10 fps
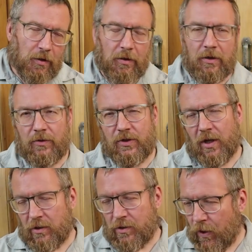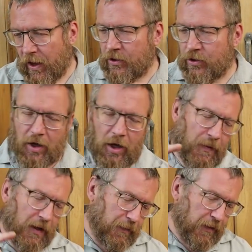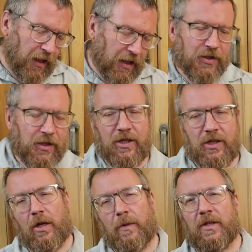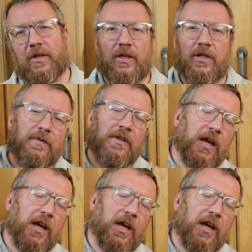oil stones, wet and dry paper, Lansky sharpening systems,